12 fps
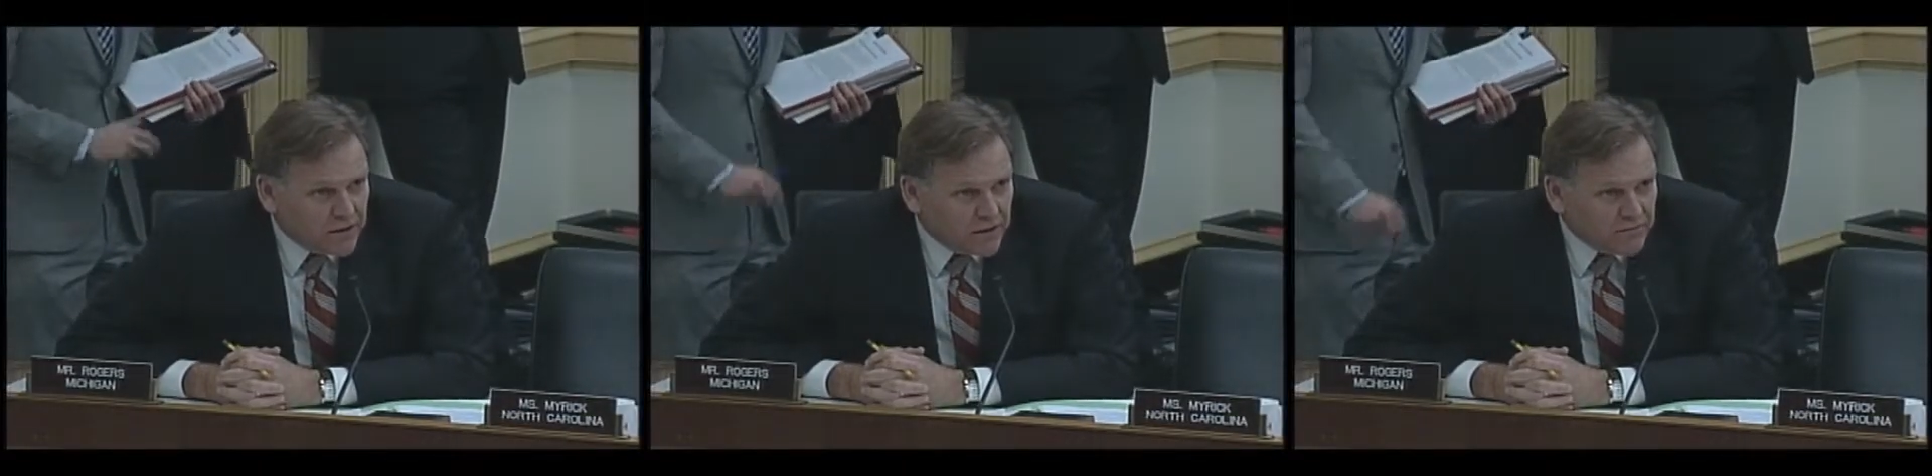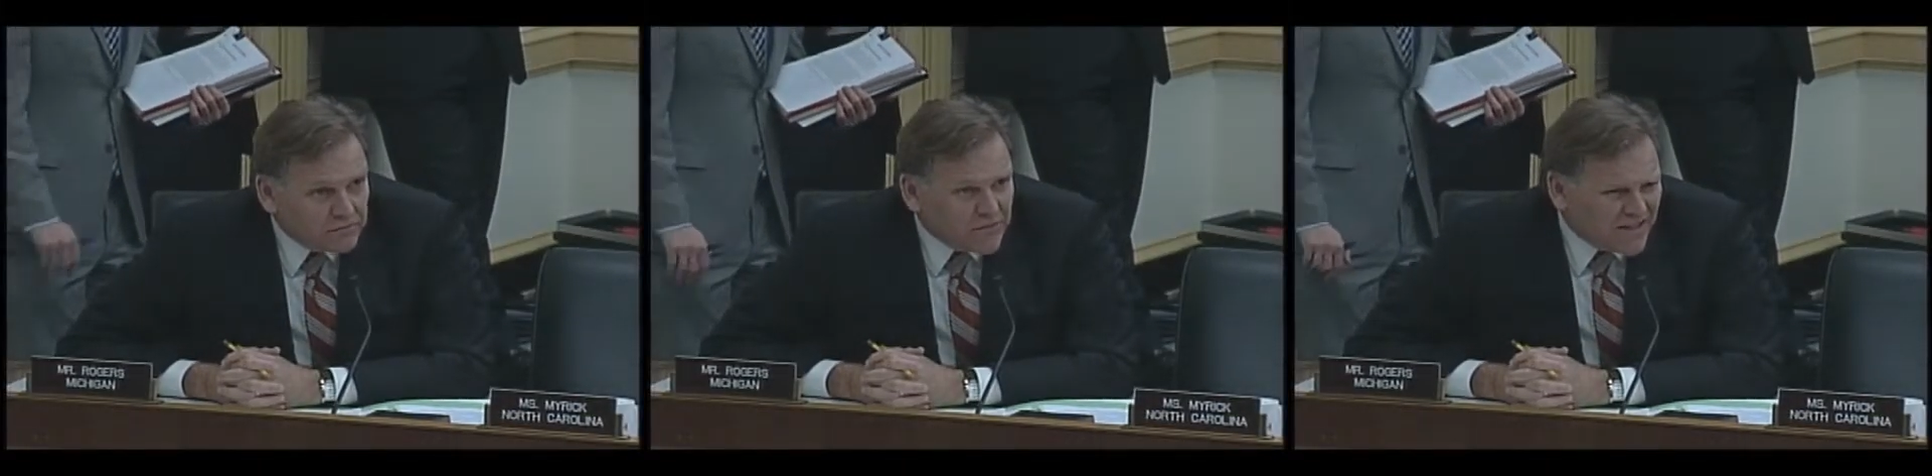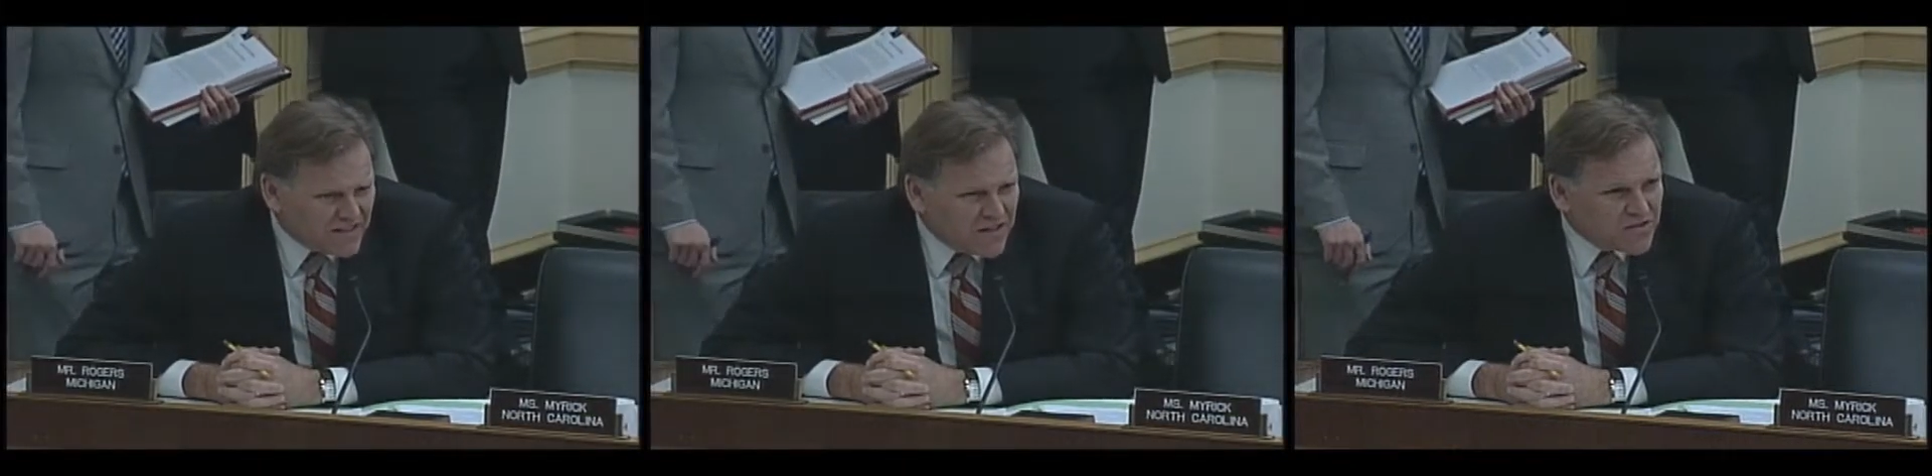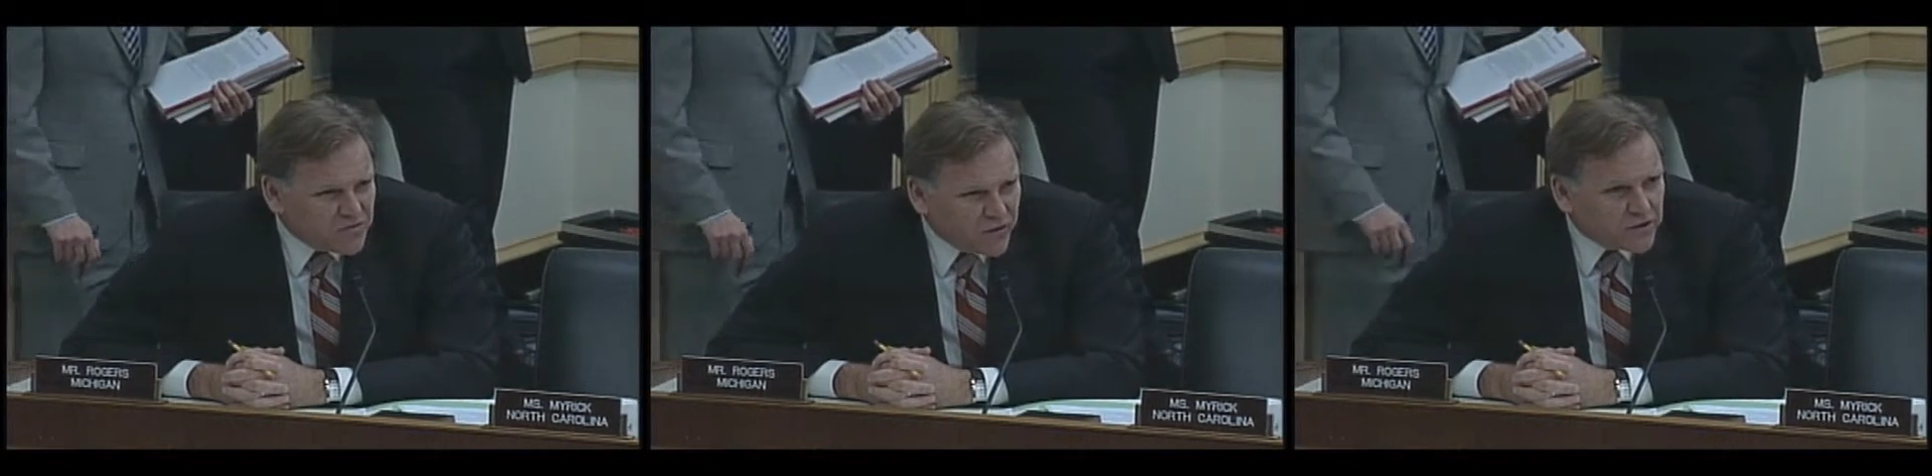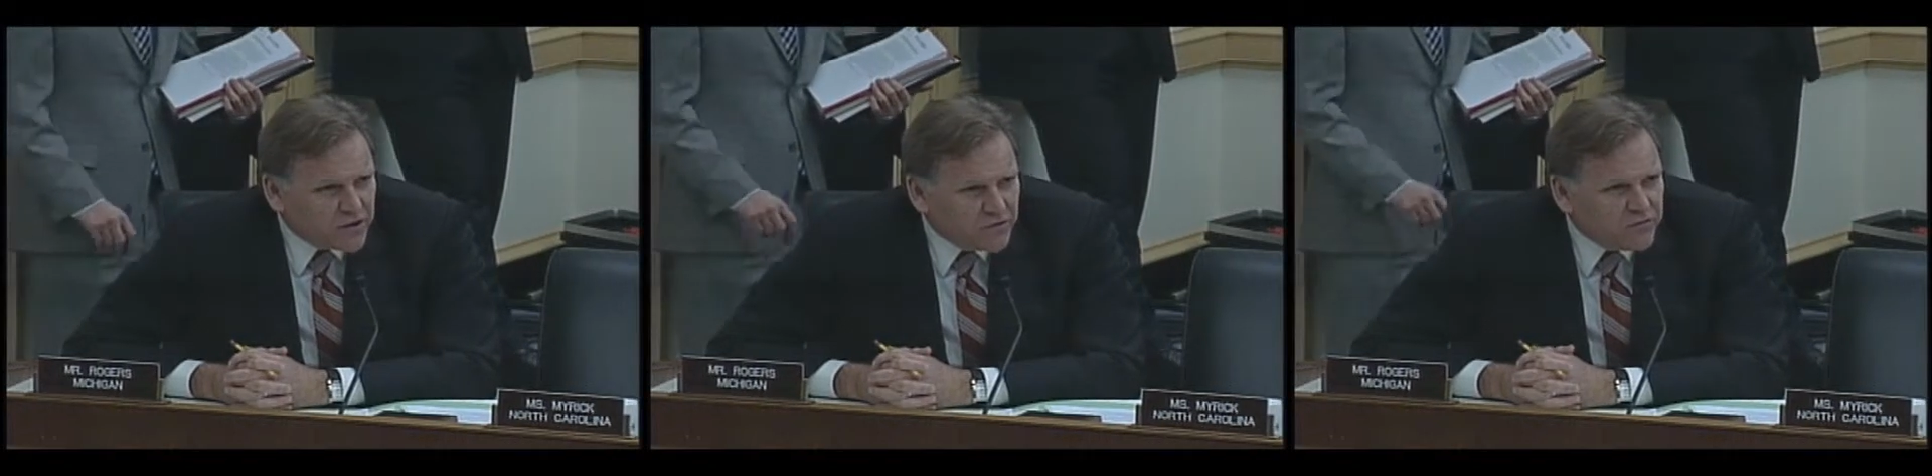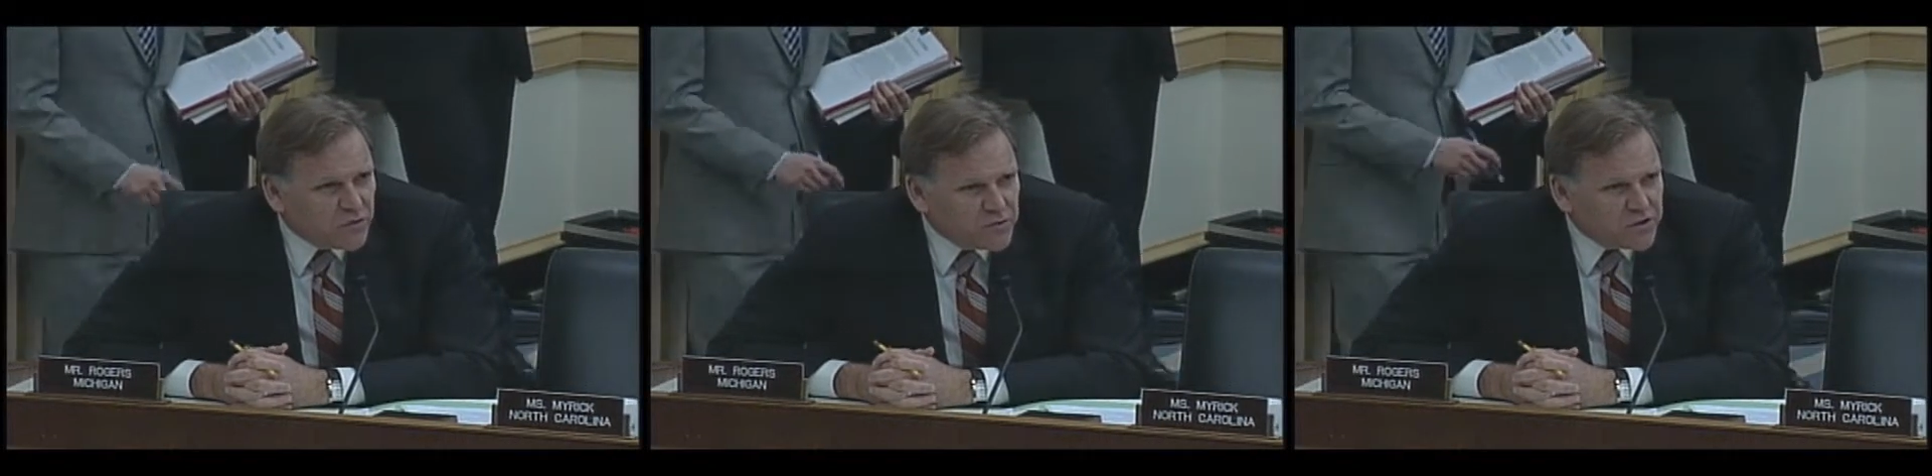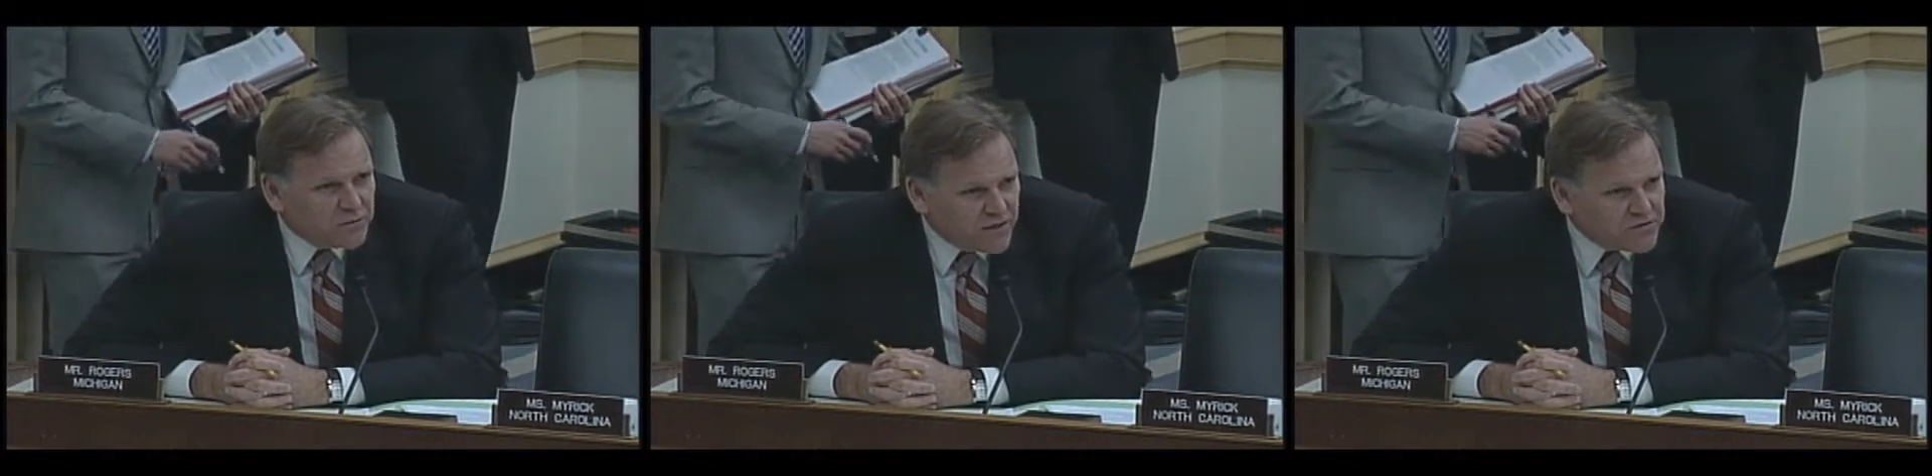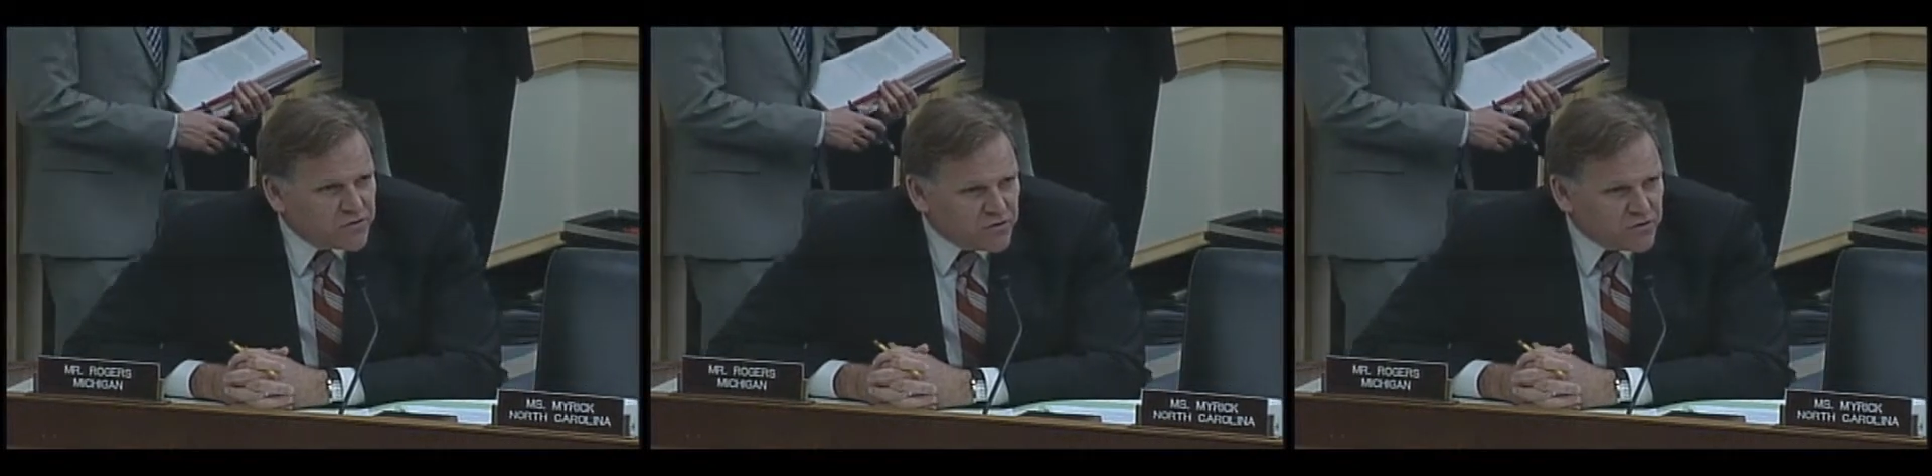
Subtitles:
I'd say it's fairly confusing